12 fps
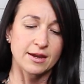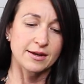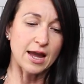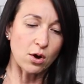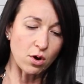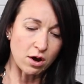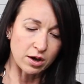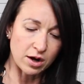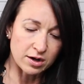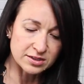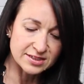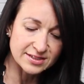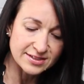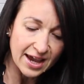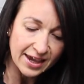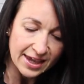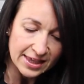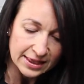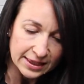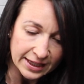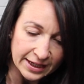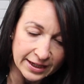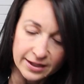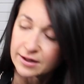Now on our second
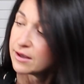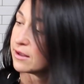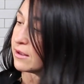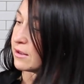lid,